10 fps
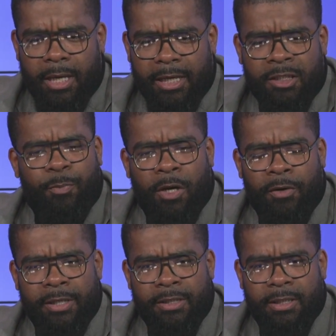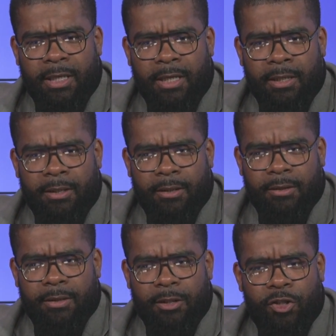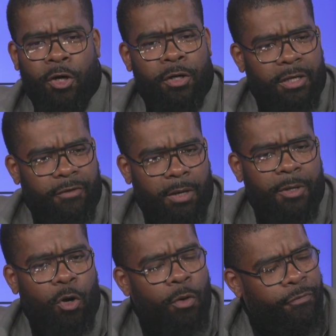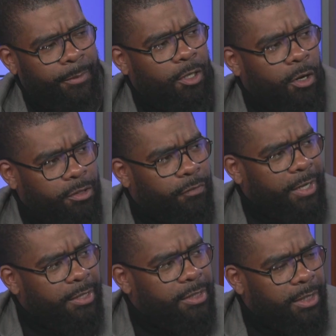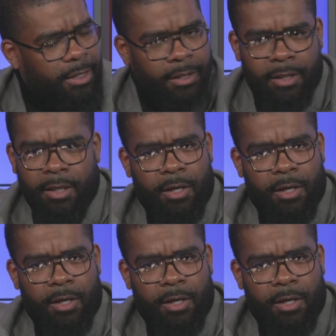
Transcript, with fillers: experiencing the journey of coming home from incarceration